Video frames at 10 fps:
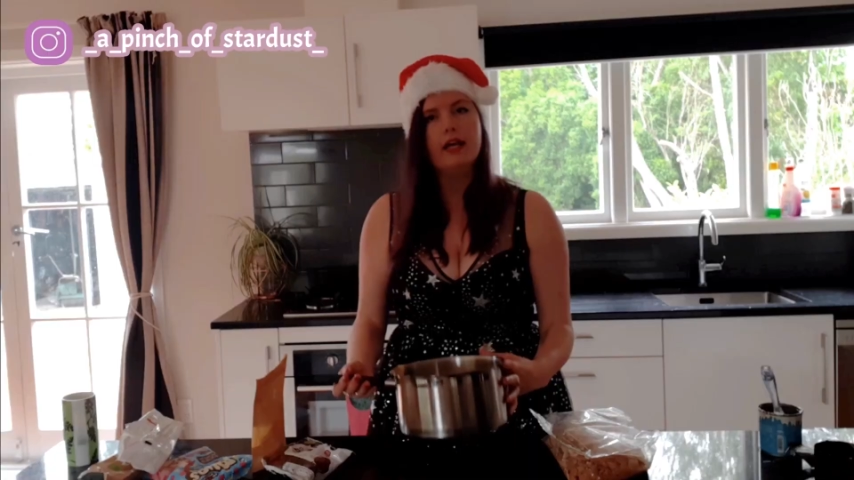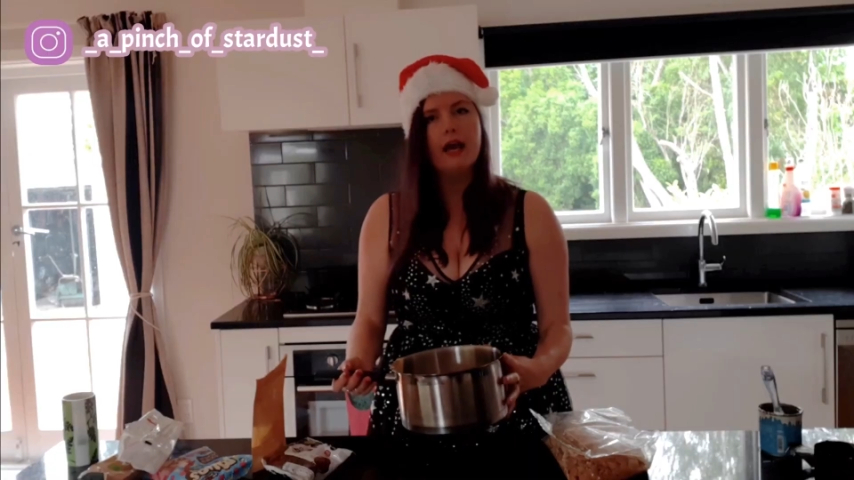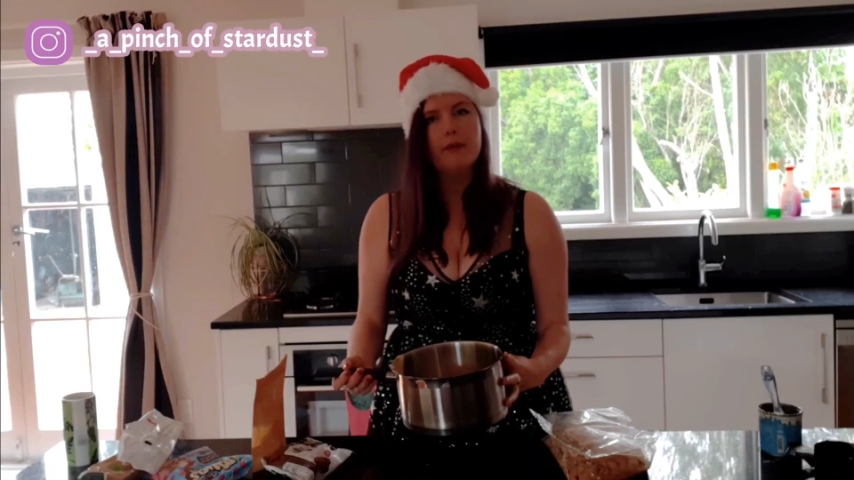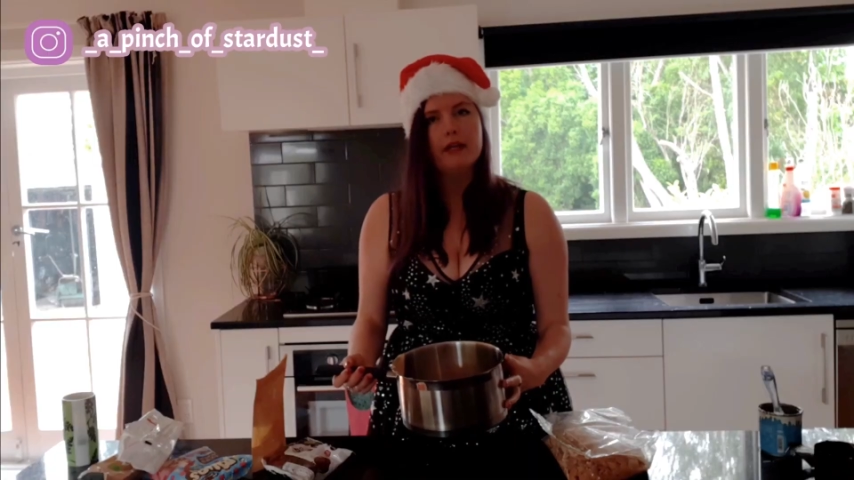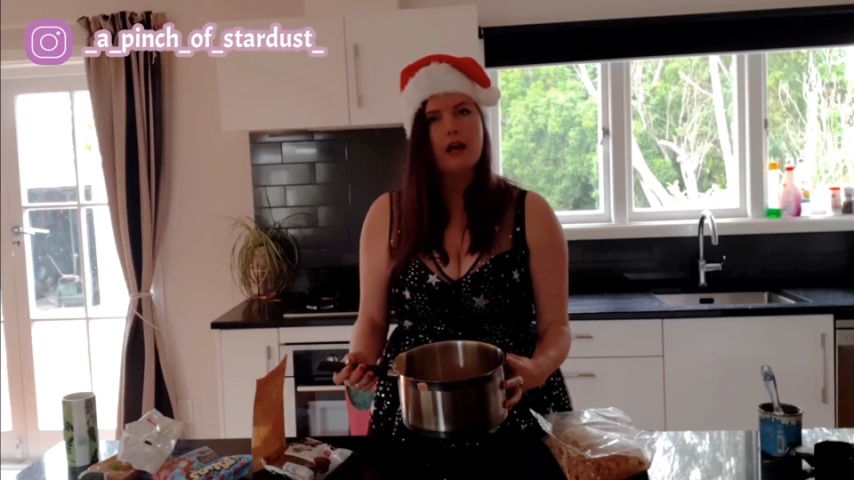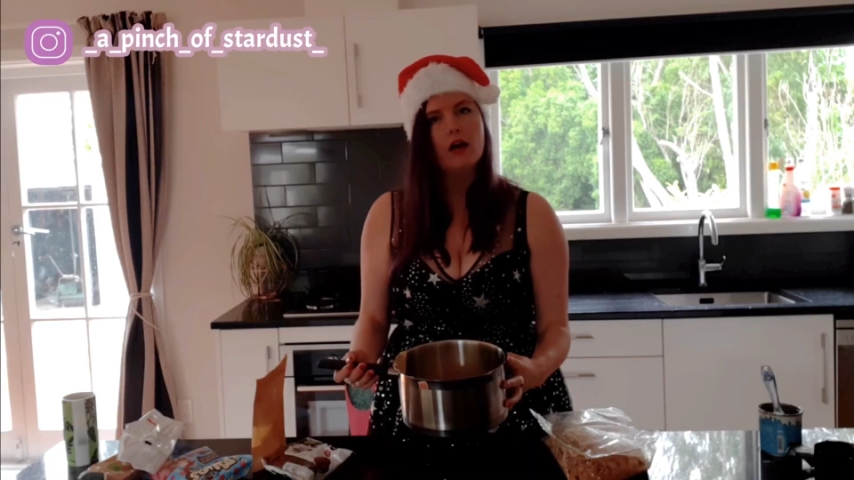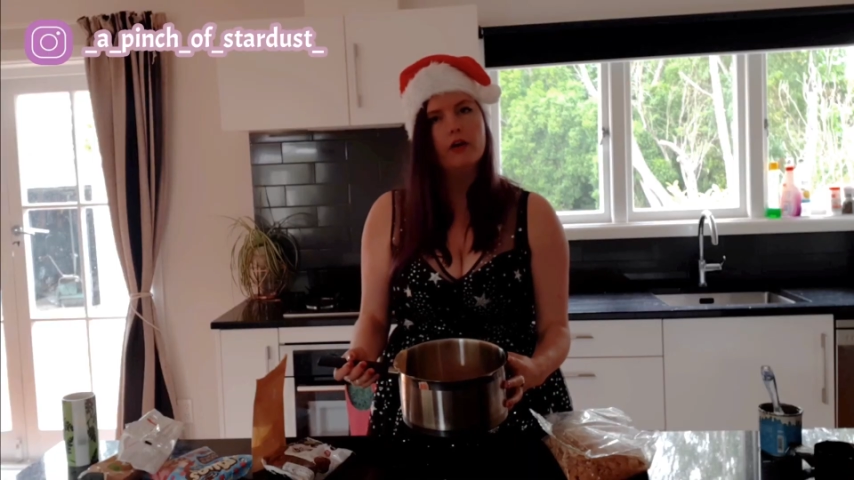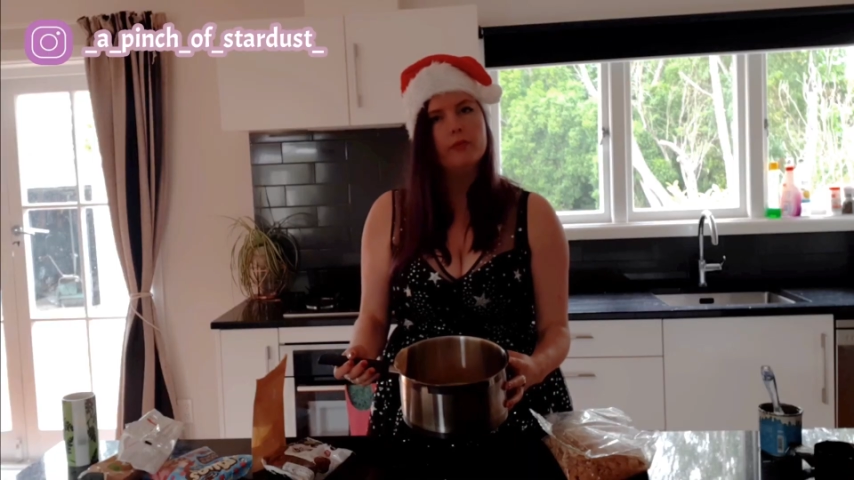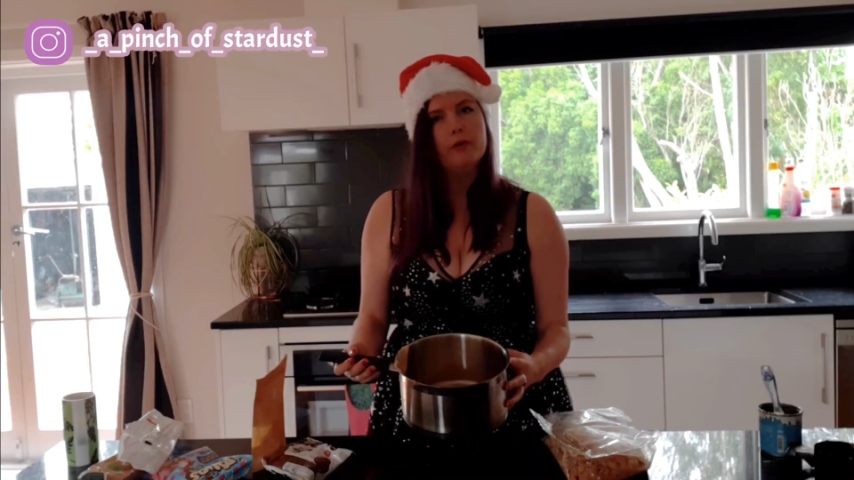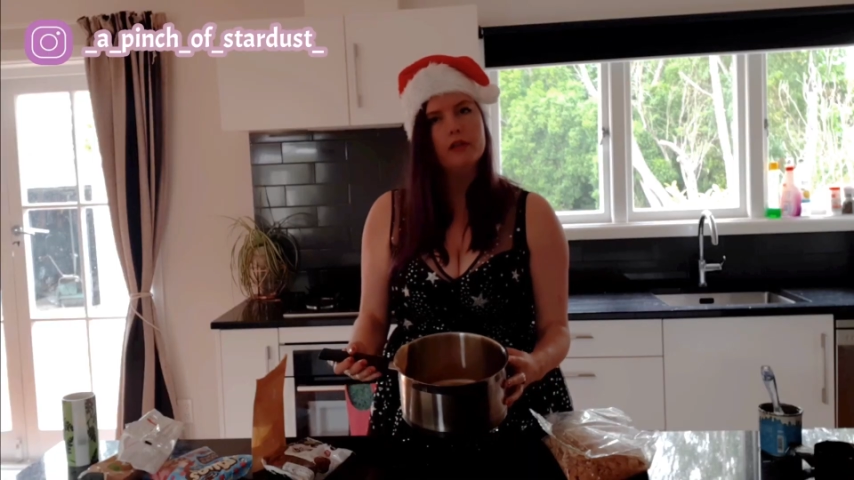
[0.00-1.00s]
Okay, we're now
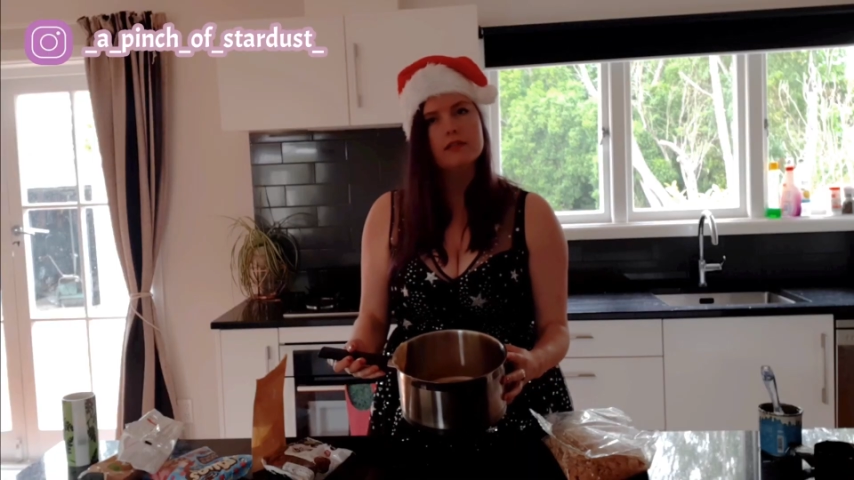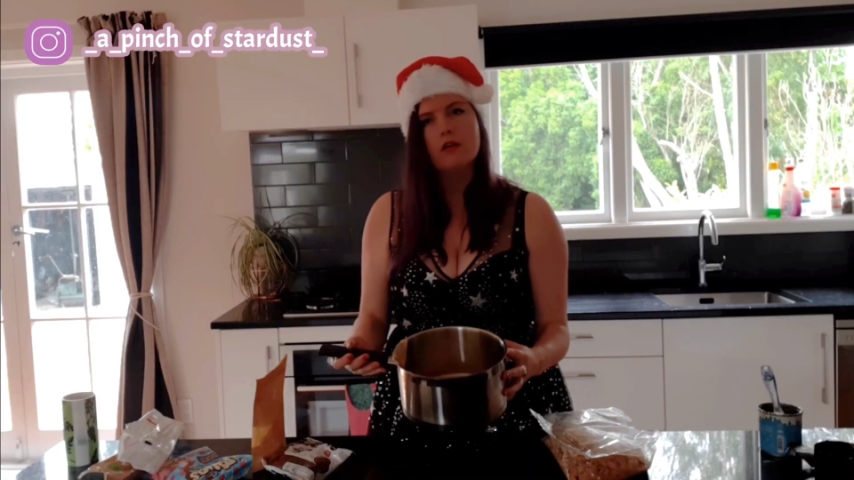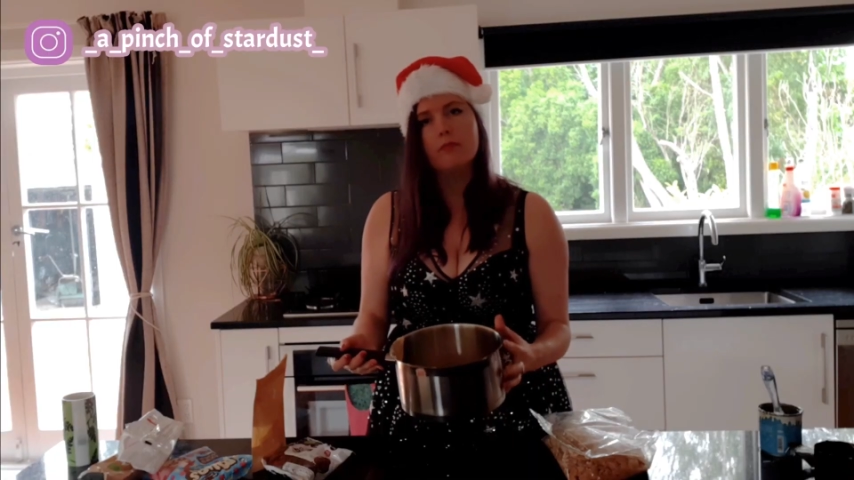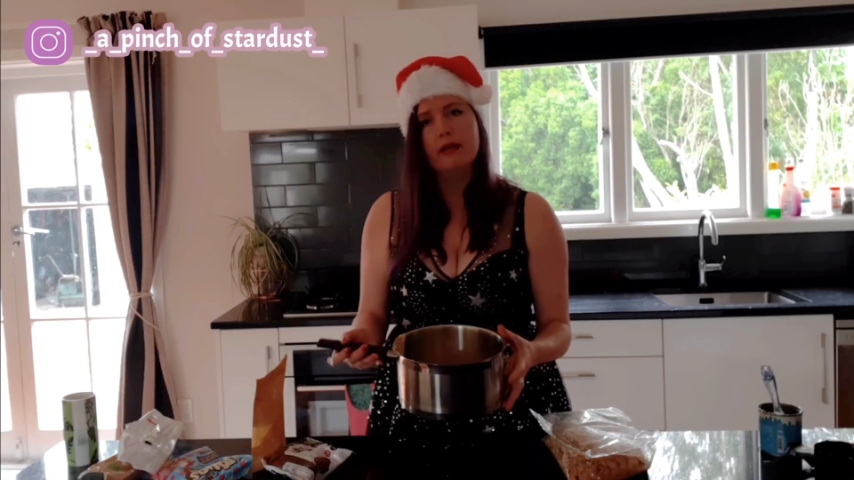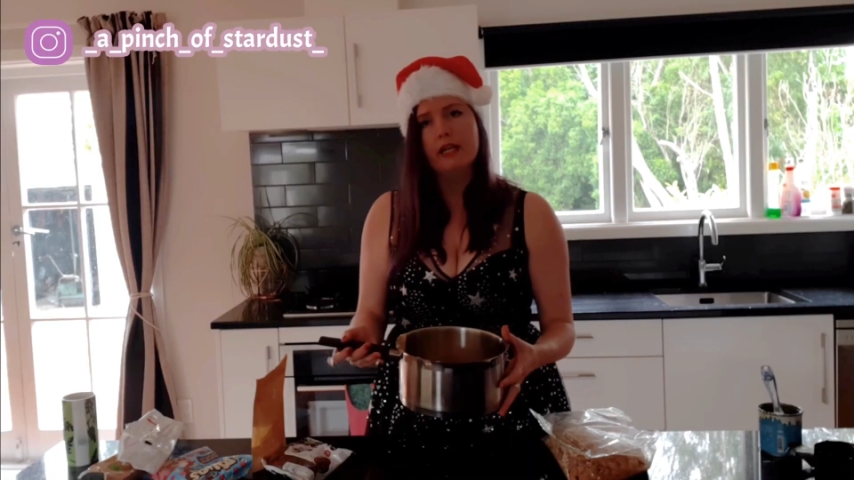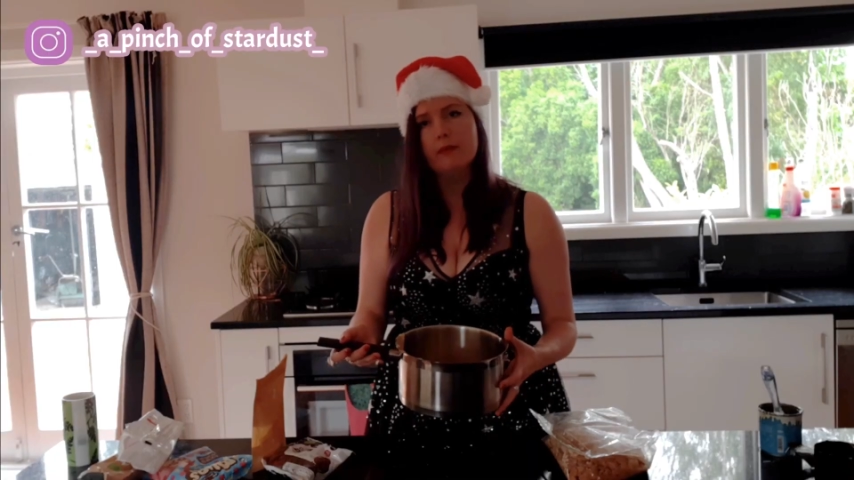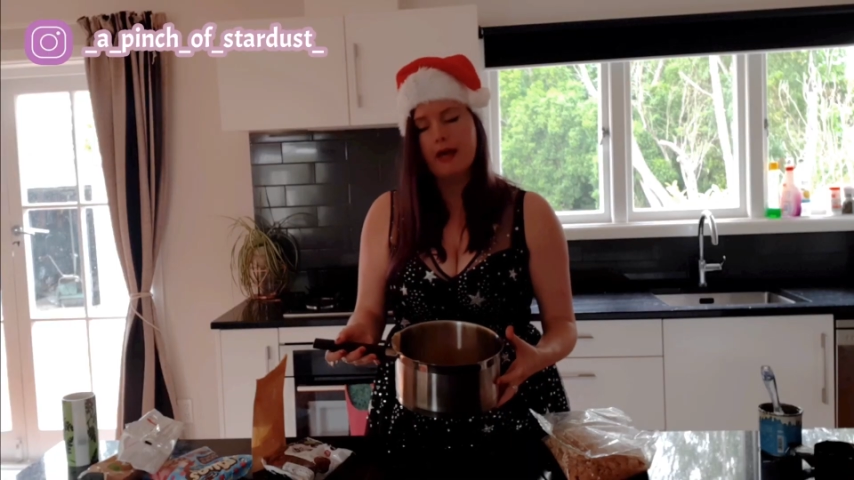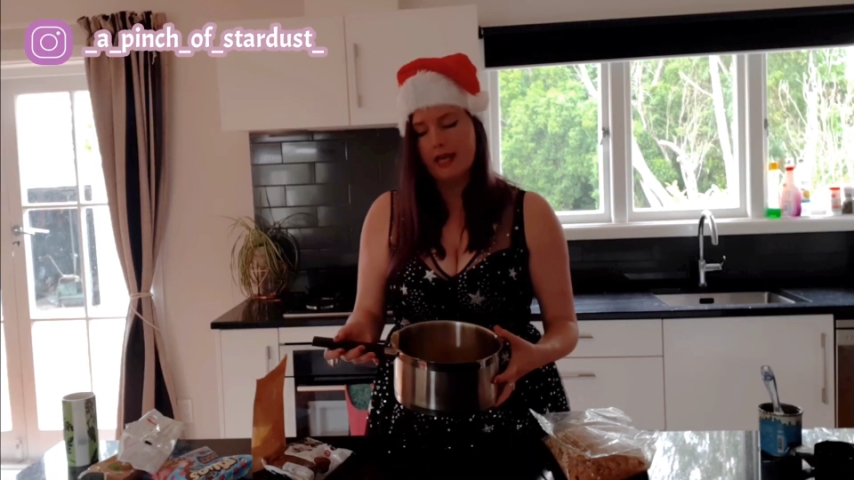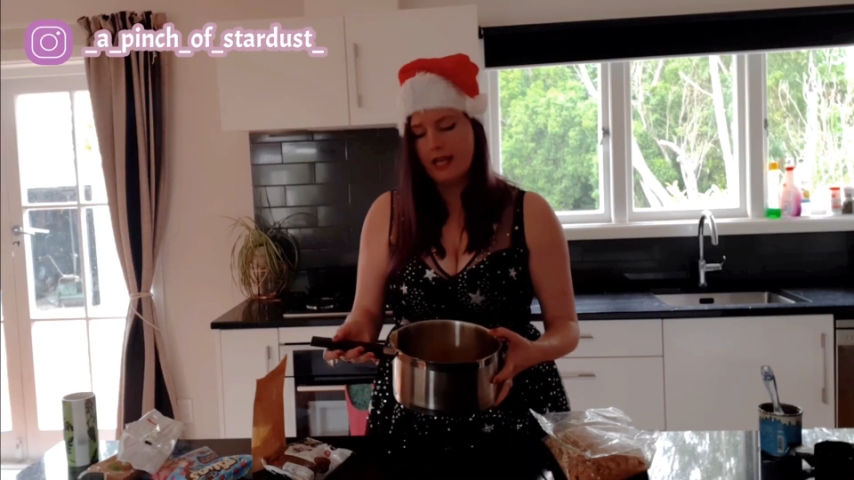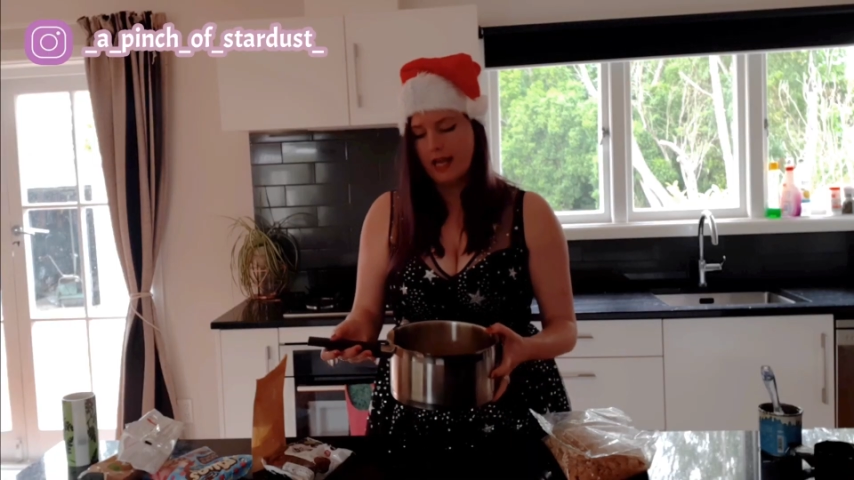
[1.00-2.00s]
going to put this on medium
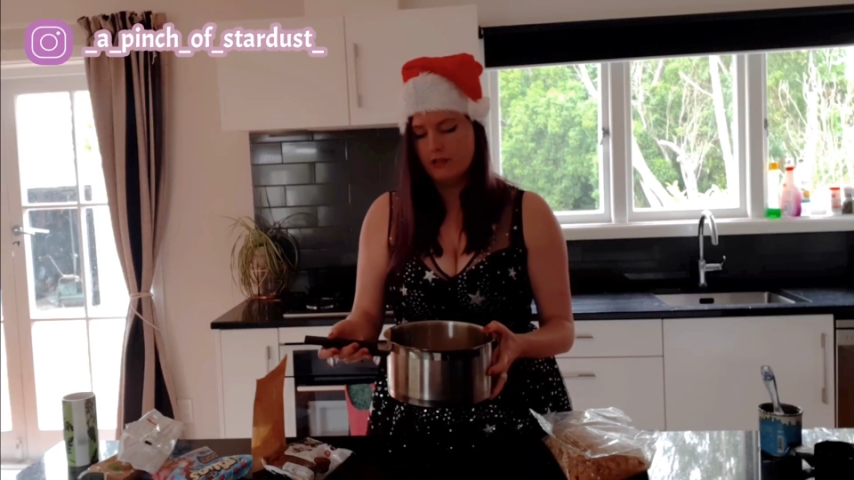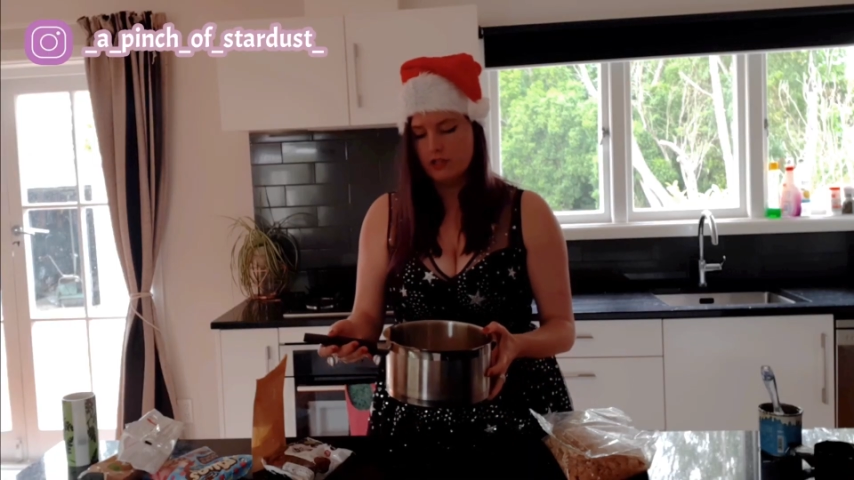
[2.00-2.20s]
heat and